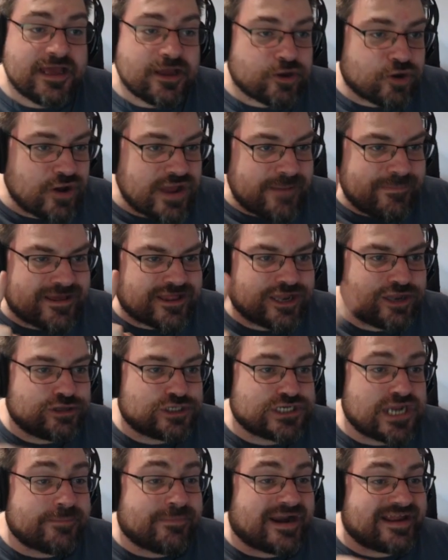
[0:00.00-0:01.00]
Couldn't get past the
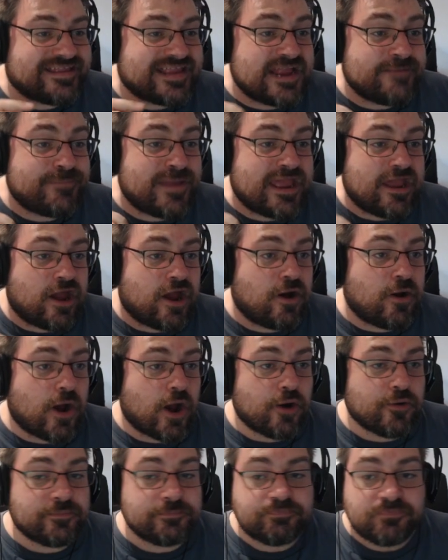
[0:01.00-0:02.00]
lugia, but I did beat
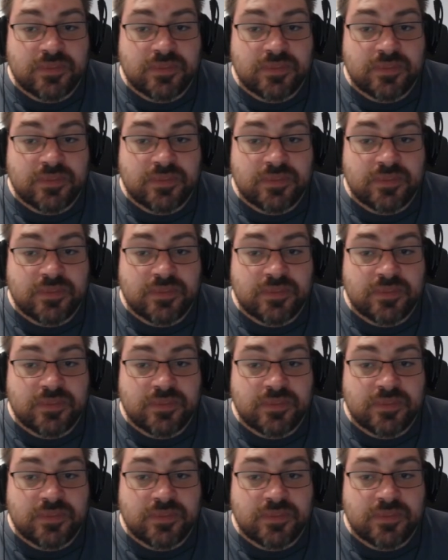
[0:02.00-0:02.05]
Ho-Oh.